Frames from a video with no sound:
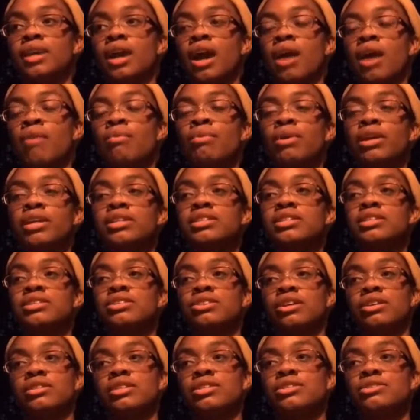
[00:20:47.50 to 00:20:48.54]
I wanted to
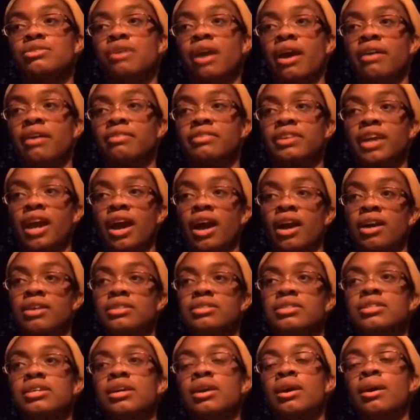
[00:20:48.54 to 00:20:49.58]
start this CraftCast
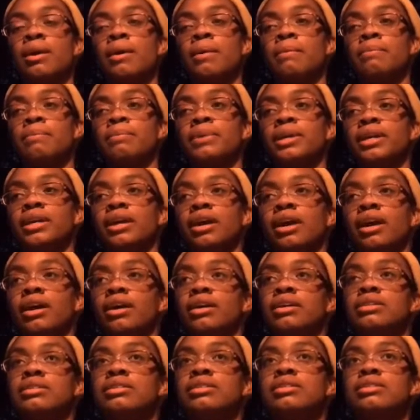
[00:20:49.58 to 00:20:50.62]

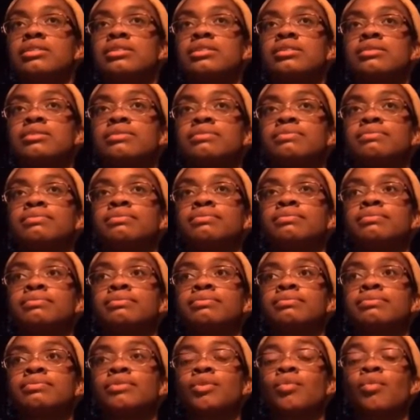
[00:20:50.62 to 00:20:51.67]
because,
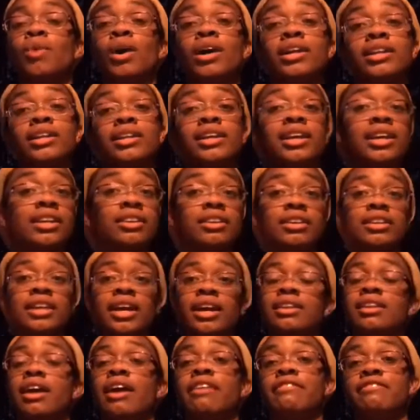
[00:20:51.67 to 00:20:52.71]
one, it looked like
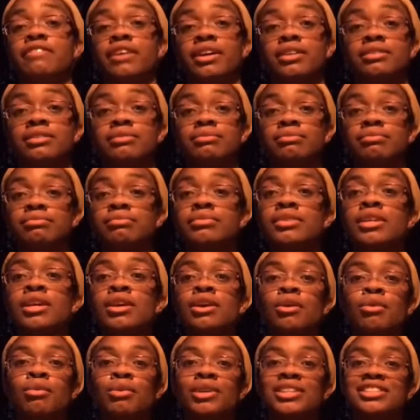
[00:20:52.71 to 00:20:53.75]
a lot of fun,
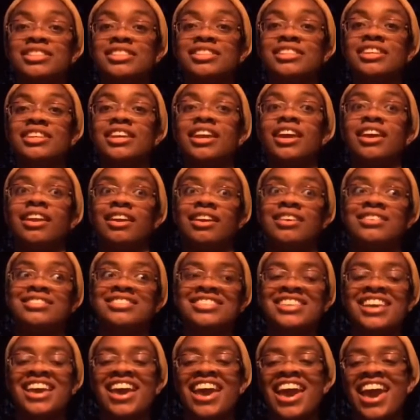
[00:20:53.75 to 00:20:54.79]
which it is.
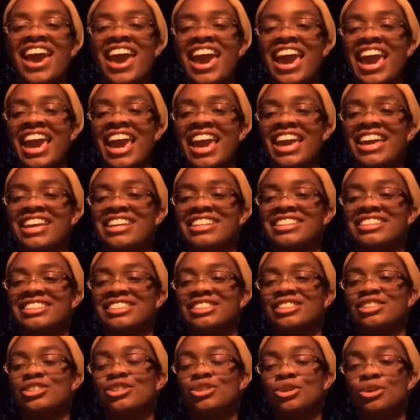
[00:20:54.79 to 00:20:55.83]
And
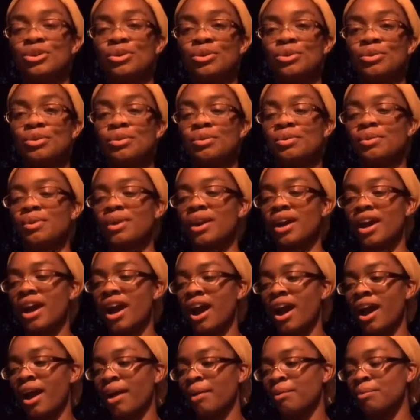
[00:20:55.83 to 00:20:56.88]
two,
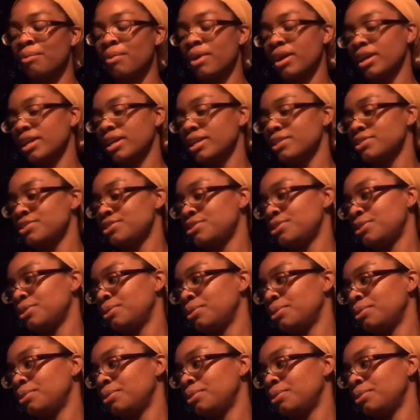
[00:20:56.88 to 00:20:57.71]
I wanted to